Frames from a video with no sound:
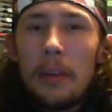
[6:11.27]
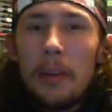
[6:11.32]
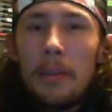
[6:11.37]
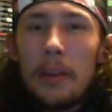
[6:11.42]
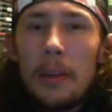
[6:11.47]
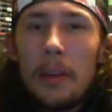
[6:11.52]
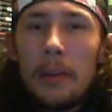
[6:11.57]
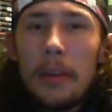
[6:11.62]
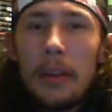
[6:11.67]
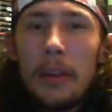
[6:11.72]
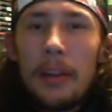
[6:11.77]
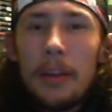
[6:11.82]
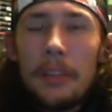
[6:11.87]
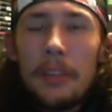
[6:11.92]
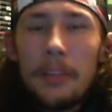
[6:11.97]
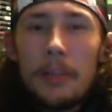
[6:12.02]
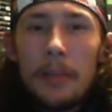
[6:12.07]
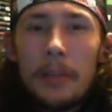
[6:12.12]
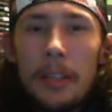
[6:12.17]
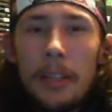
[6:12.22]

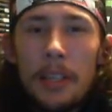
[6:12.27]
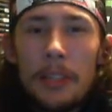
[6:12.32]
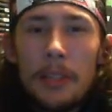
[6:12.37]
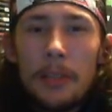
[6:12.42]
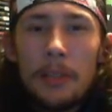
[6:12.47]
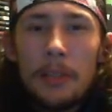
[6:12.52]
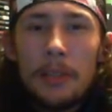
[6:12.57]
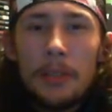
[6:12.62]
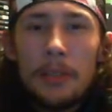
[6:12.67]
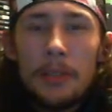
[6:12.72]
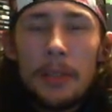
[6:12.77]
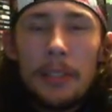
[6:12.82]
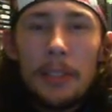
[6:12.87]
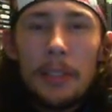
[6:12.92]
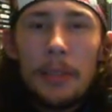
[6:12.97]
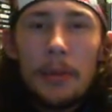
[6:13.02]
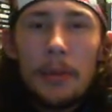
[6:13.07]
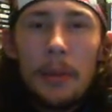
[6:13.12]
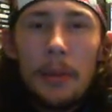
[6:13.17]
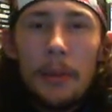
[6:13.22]
because it was
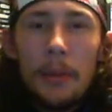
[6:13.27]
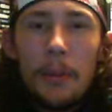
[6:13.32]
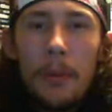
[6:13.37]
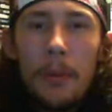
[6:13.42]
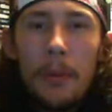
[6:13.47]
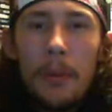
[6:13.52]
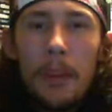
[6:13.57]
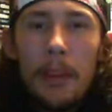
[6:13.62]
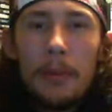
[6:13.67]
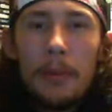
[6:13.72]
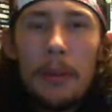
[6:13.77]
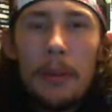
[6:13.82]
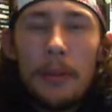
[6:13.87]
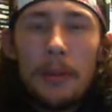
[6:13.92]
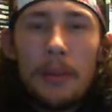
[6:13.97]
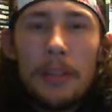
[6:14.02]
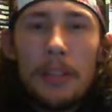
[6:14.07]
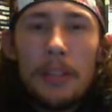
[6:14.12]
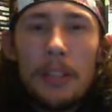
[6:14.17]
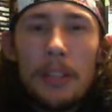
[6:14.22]
really like one of the games I
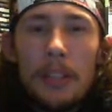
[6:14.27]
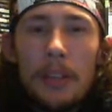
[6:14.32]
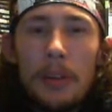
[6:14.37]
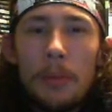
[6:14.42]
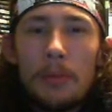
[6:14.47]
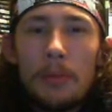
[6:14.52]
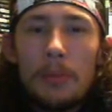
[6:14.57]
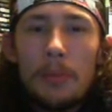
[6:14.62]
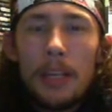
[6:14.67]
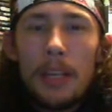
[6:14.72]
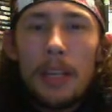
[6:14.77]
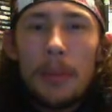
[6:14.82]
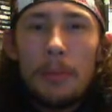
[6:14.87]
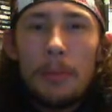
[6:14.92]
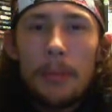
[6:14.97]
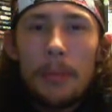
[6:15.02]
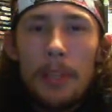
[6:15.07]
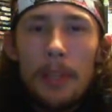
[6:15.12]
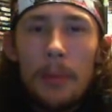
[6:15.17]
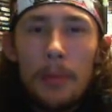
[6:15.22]
really enjoyed playing. I
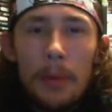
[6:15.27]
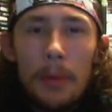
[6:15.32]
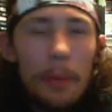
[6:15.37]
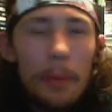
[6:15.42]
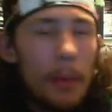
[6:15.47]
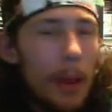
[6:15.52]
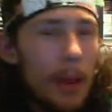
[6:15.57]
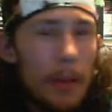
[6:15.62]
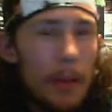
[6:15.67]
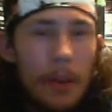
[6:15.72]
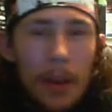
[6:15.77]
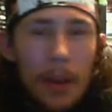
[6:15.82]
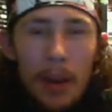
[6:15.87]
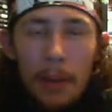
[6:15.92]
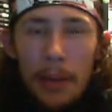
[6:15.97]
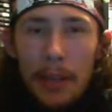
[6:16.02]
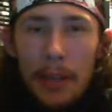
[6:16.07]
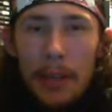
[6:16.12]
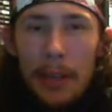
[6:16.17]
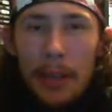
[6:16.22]
played through it I don't know how
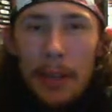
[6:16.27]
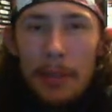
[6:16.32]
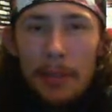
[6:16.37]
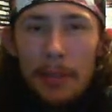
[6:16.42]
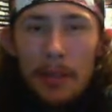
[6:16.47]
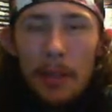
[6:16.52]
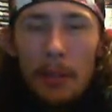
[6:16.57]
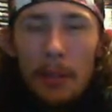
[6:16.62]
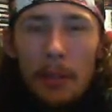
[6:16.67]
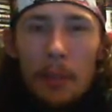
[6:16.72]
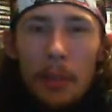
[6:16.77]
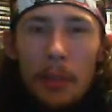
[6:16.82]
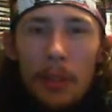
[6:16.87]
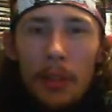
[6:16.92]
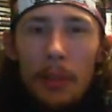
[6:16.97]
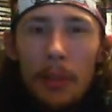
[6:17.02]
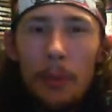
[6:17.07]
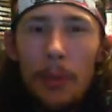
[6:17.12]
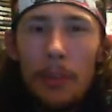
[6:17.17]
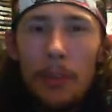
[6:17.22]
many times. I went
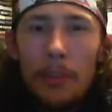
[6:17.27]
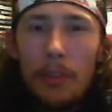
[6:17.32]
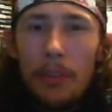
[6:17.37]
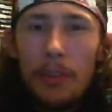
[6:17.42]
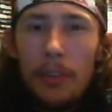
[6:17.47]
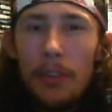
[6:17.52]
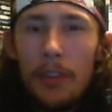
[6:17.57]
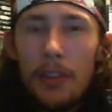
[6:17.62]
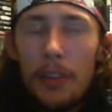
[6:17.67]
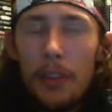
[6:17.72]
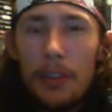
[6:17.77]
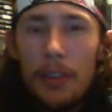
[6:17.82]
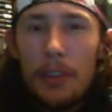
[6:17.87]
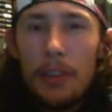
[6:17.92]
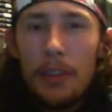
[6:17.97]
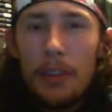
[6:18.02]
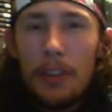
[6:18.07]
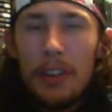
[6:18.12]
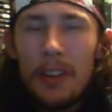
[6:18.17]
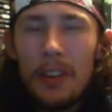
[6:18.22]
through Metroid
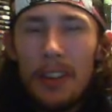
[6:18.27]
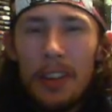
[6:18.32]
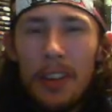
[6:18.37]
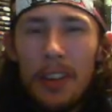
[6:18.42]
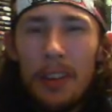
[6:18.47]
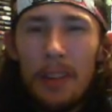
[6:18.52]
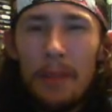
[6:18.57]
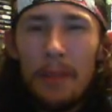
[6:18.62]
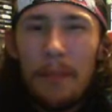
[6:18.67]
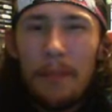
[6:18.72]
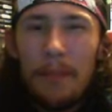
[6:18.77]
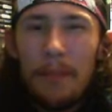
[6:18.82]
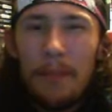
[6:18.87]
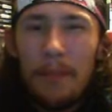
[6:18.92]
Fusion again.